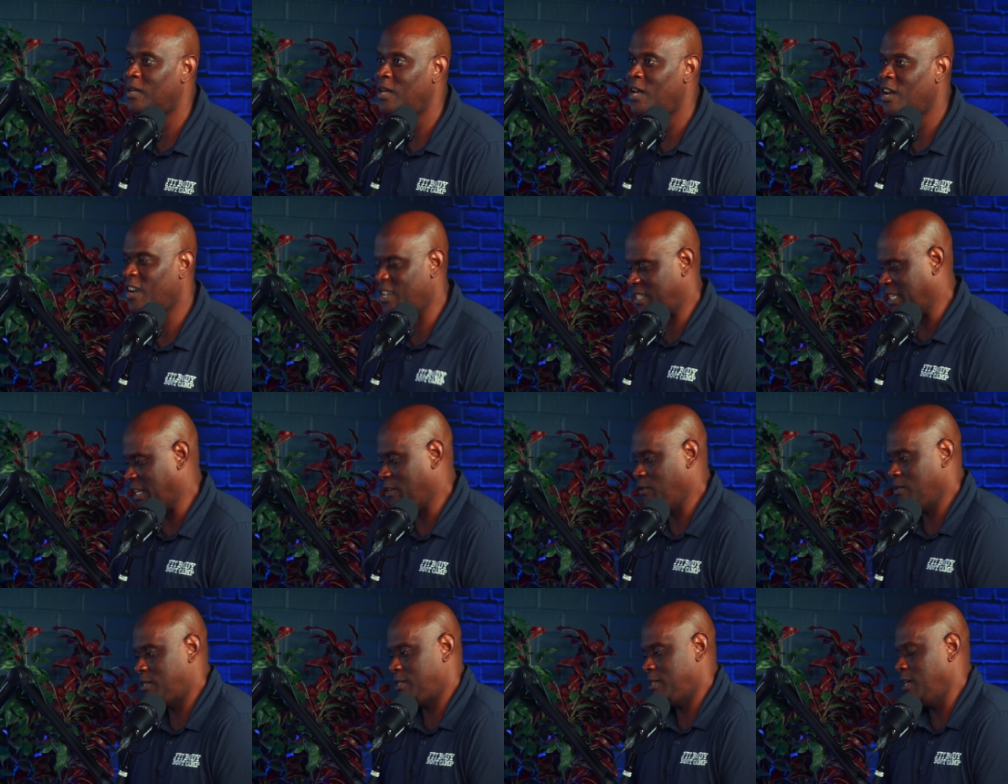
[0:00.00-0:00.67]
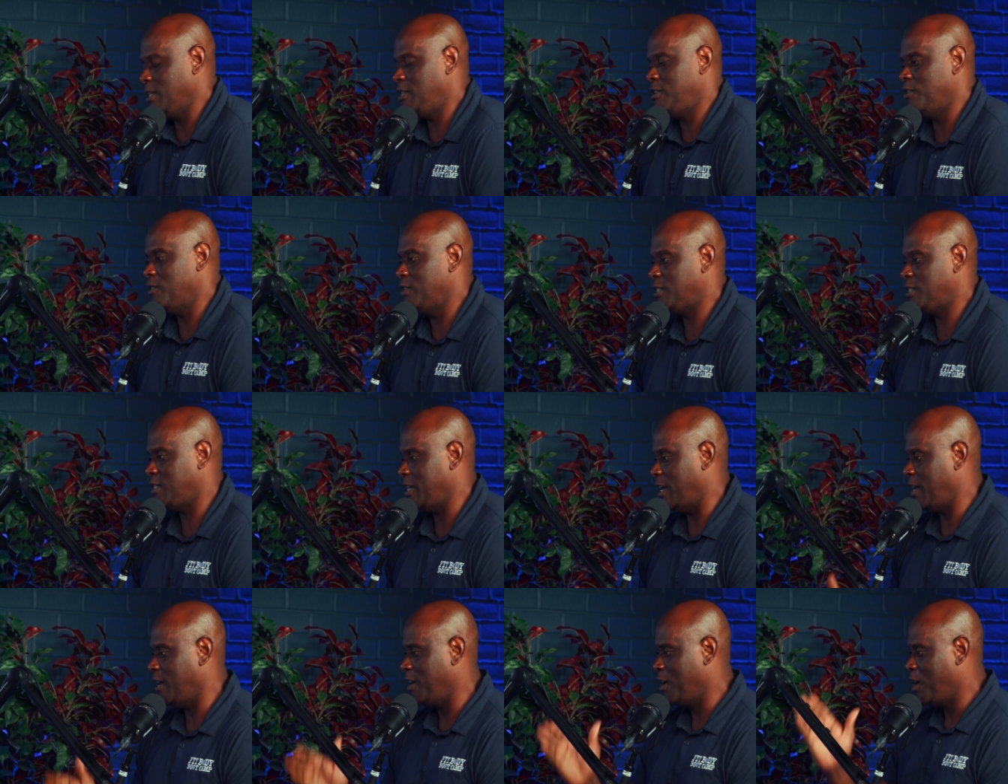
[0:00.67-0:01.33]
Because I could sit here and
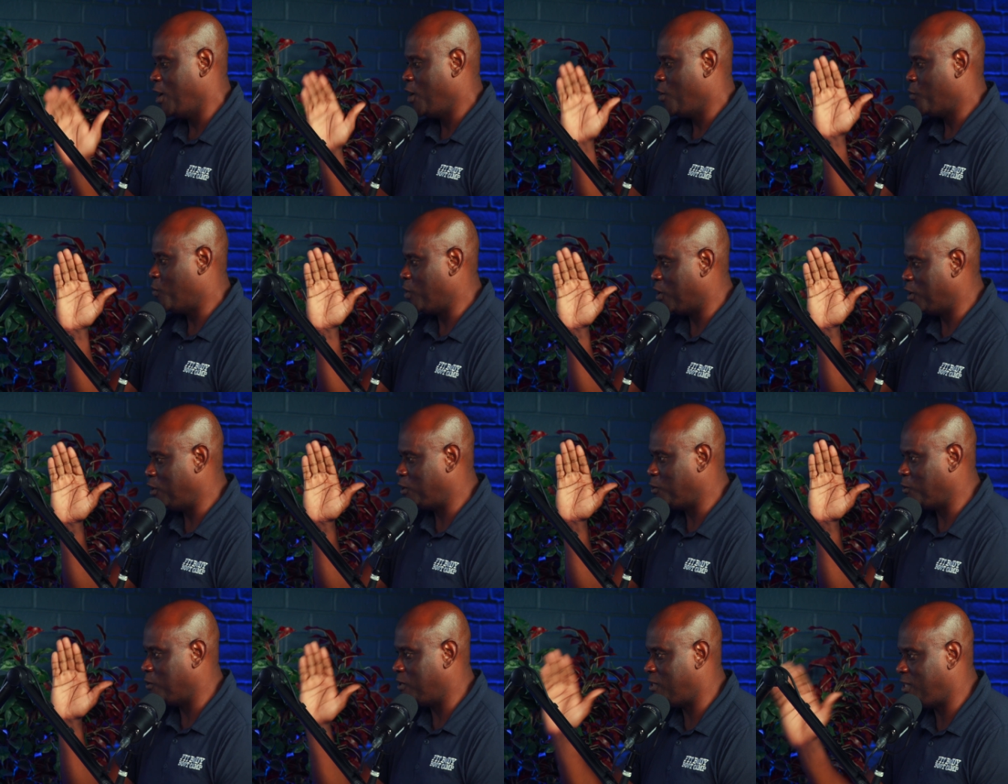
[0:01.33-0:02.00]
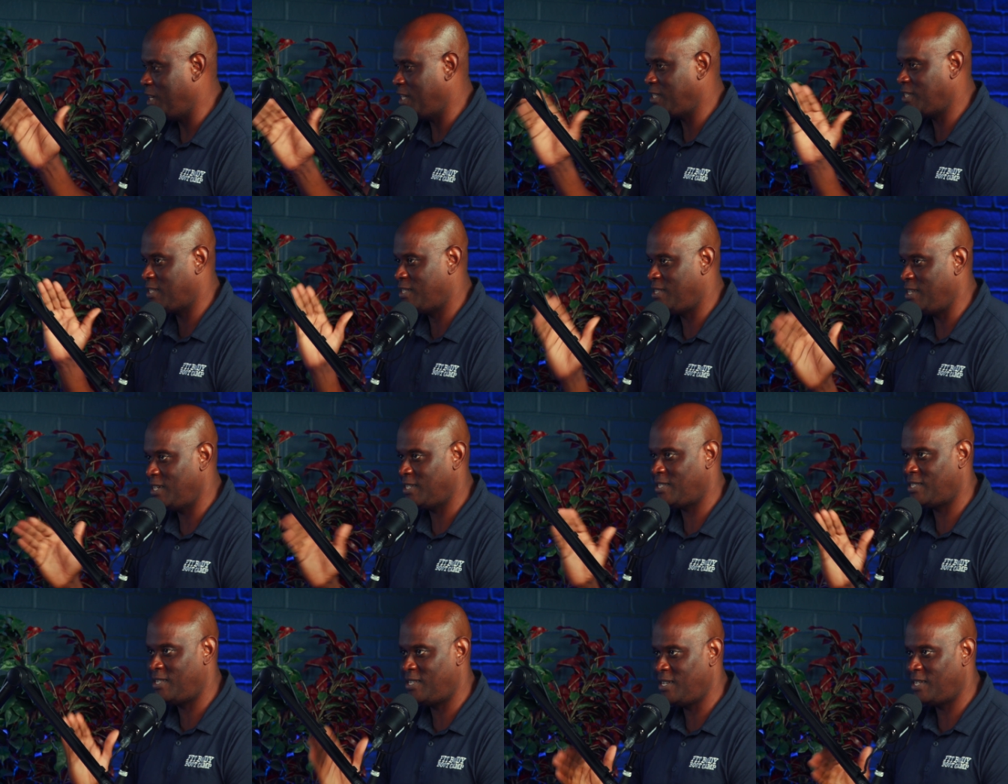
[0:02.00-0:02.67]
say, we're going to do this,
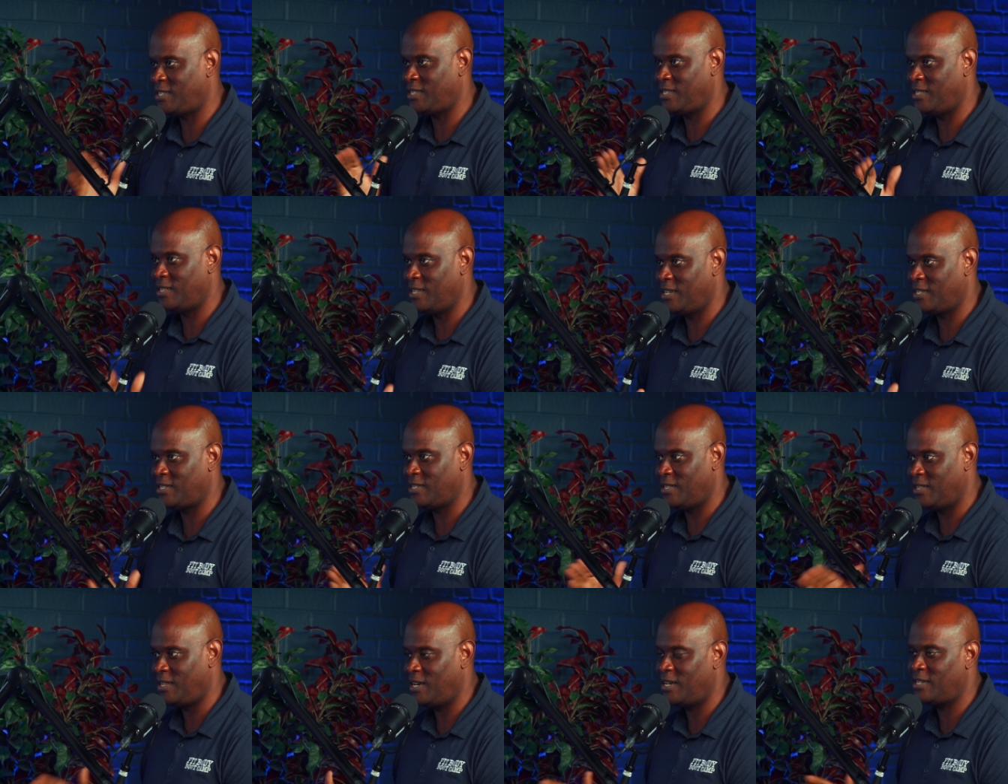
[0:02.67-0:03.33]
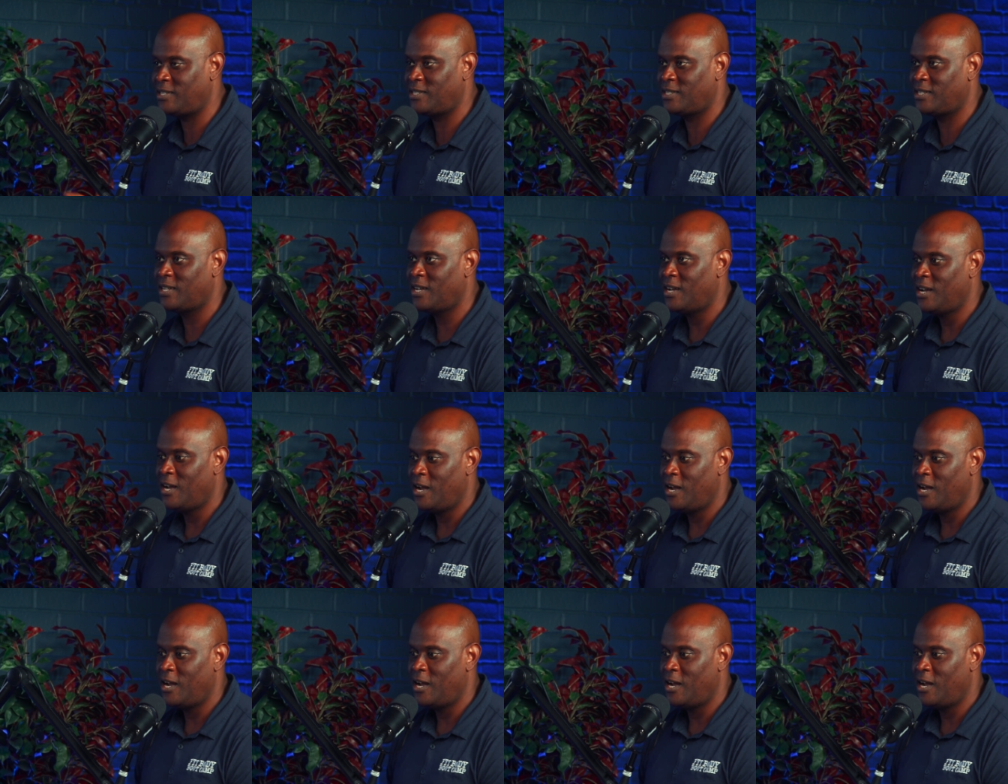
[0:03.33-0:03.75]
this, this, this, and this, and this.